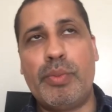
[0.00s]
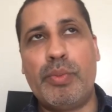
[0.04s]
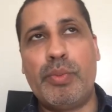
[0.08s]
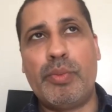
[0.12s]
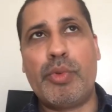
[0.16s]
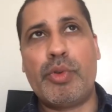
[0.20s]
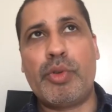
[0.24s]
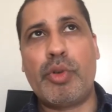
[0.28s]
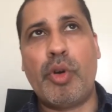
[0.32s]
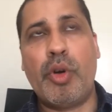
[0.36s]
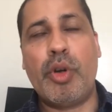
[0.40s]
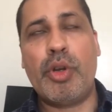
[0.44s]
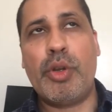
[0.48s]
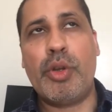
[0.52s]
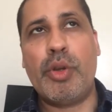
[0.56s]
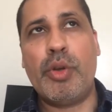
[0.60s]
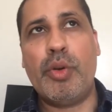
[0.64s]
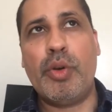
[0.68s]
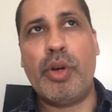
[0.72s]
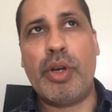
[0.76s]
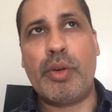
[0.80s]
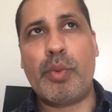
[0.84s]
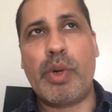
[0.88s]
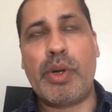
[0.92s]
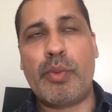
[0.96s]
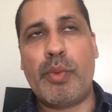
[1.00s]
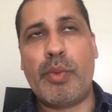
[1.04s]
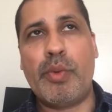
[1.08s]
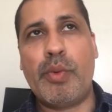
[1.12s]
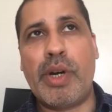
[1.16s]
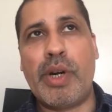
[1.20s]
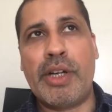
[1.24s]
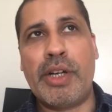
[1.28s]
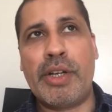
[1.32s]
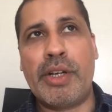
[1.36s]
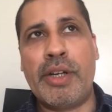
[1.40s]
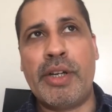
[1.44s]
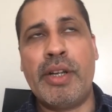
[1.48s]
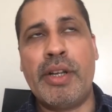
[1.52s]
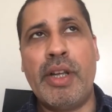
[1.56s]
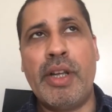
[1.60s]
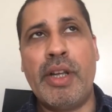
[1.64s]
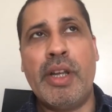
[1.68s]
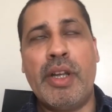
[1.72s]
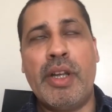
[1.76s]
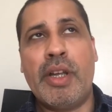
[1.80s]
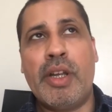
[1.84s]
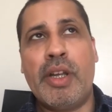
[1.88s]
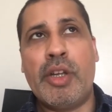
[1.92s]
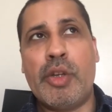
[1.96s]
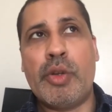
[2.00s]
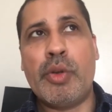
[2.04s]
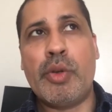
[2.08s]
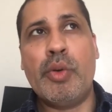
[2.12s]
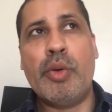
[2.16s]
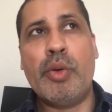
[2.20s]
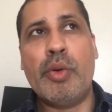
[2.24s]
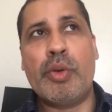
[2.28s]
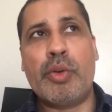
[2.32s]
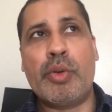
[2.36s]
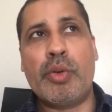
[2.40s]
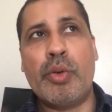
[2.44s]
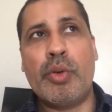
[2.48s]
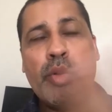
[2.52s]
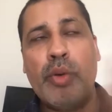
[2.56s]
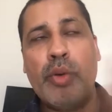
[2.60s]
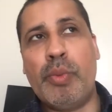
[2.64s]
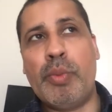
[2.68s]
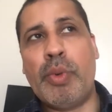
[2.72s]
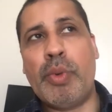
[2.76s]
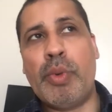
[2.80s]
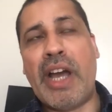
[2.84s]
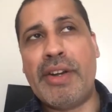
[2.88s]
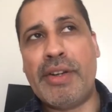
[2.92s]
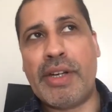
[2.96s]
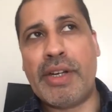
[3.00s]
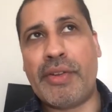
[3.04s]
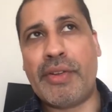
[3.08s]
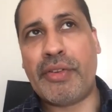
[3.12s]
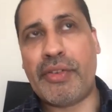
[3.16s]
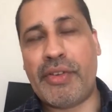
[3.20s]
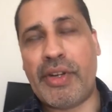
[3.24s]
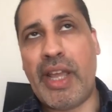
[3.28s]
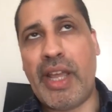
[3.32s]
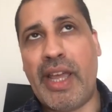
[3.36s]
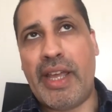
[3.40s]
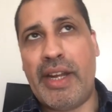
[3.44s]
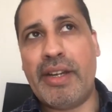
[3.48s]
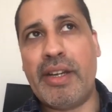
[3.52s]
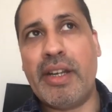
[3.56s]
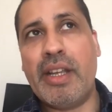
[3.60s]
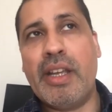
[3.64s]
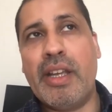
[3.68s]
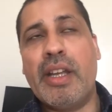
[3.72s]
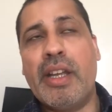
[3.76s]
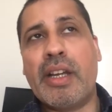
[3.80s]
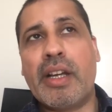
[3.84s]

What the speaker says: show you or what we wanted you to understand,